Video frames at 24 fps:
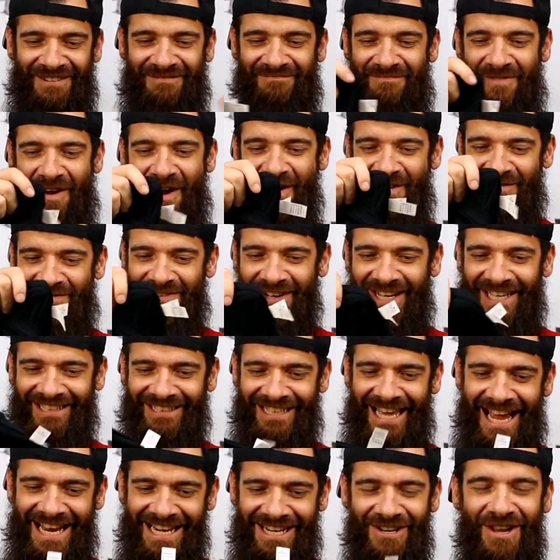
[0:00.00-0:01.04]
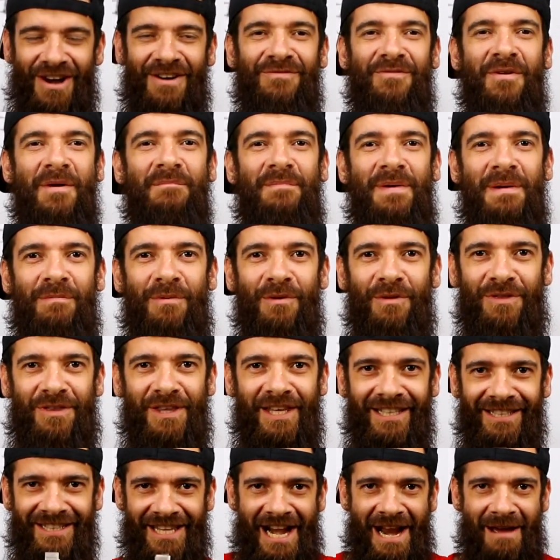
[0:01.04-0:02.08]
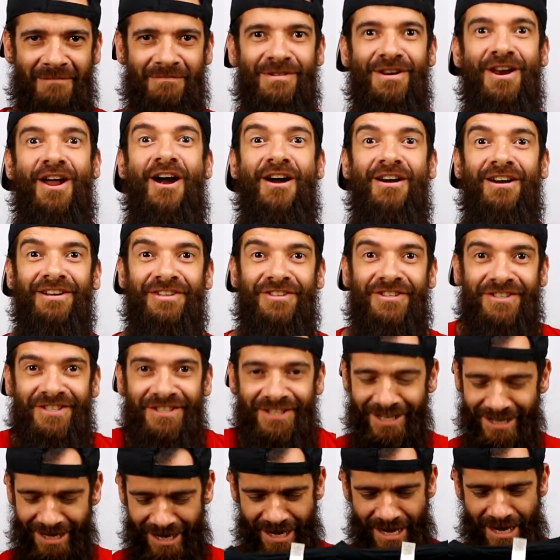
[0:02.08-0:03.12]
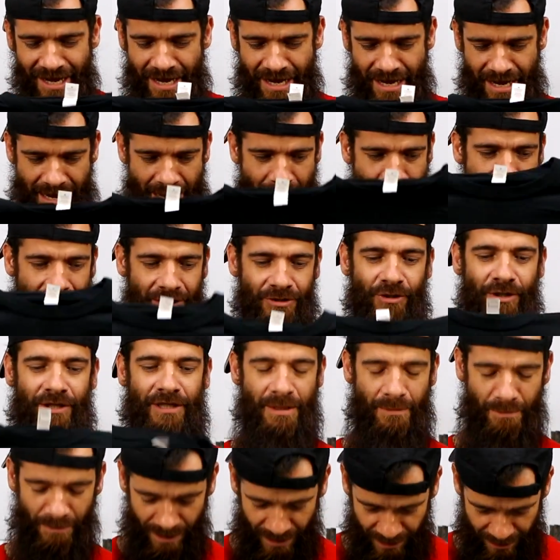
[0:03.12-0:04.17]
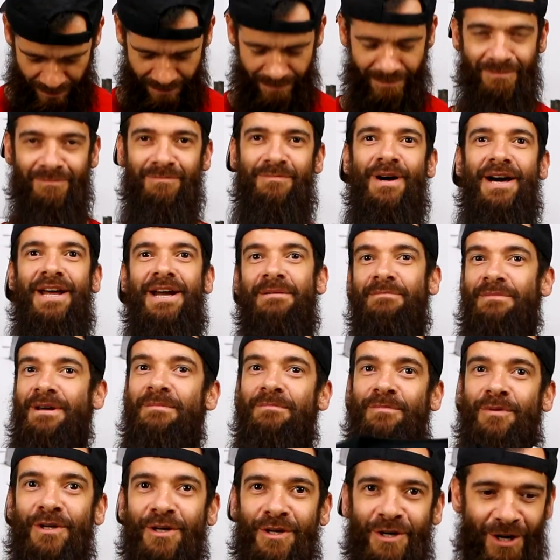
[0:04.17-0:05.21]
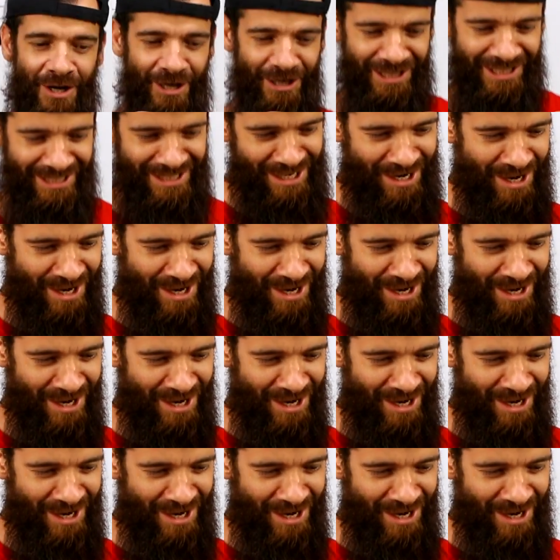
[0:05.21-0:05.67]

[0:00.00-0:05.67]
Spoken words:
Perfect. I love when people think that I'm large. I'm actually a medium, but I'm gonna put it on.